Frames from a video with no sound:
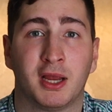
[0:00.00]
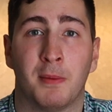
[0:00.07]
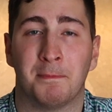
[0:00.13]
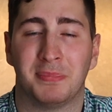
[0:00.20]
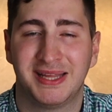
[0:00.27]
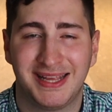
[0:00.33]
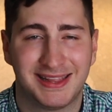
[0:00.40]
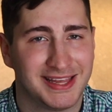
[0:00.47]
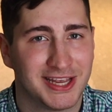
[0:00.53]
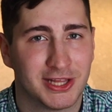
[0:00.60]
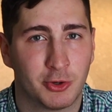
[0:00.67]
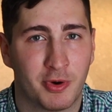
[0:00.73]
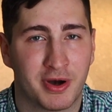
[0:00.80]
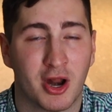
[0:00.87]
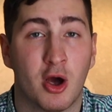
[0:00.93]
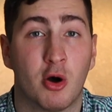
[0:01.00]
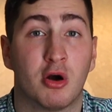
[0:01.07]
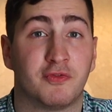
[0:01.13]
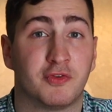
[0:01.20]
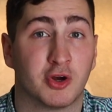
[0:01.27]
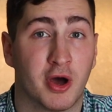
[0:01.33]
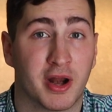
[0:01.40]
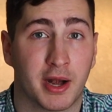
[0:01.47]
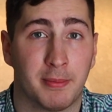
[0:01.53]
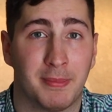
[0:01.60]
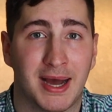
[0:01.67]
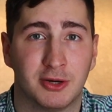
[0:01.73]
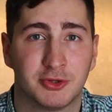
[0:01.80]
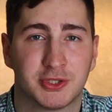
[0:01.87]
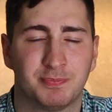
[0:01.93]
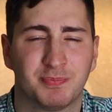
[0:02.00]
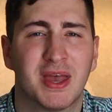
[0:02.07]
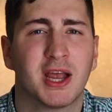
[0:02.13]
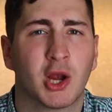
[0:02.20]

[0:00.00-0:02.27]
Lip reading: completely ignored or forgotten about.